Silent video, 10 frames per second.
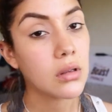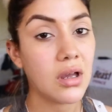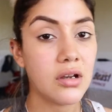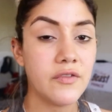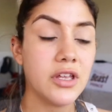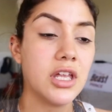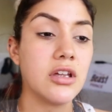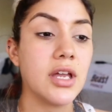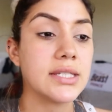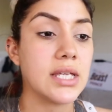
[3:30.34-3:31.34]
I feel like
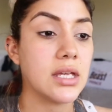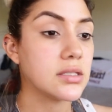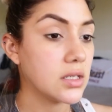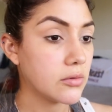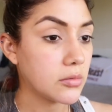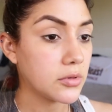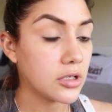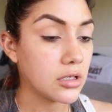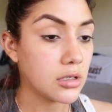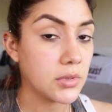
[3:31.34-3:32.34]
you guys can't see what I'm
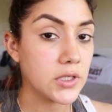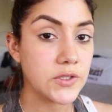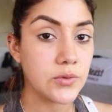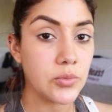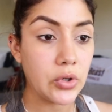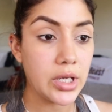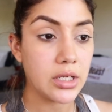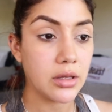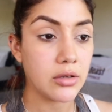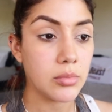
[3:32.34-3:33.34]
doing. I'm going to zoom you in a little